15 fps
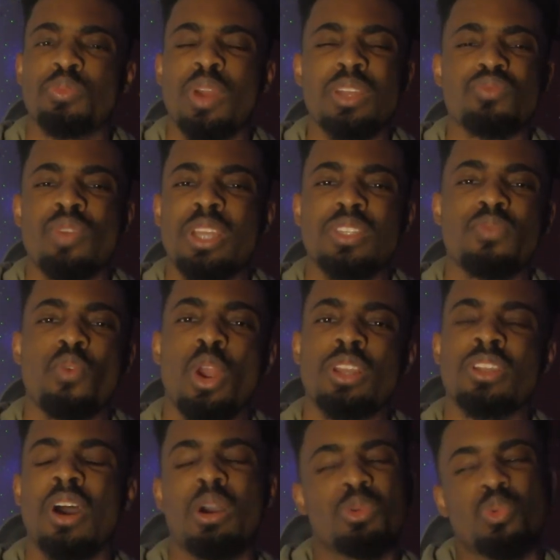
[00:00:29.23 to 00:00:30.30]
Reservoir
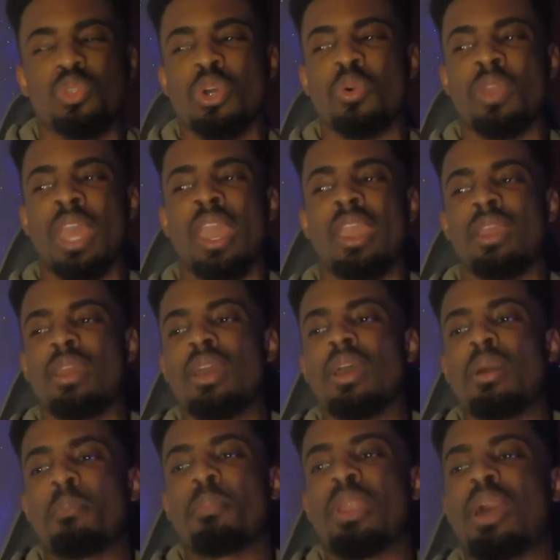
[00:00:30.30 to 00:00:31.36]
Dogs was okay,
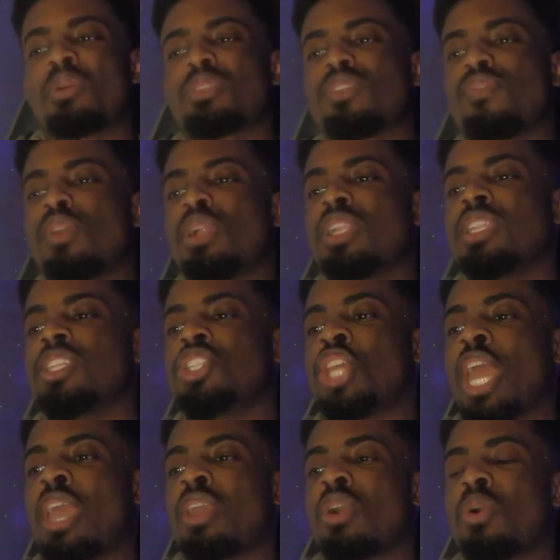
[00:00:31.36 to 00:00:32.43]
but I was feeling
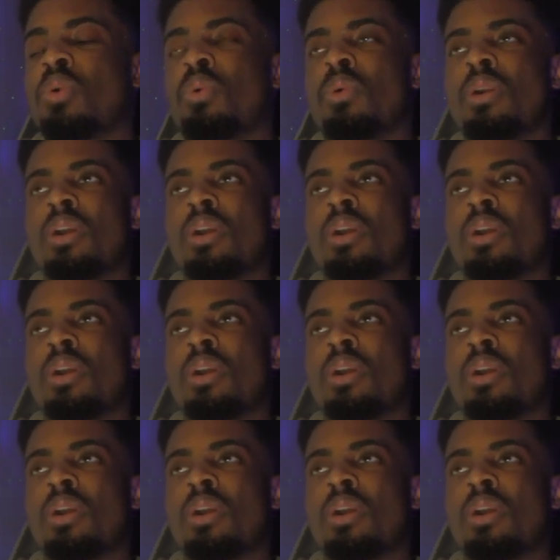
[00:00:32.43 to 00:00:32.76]
Django,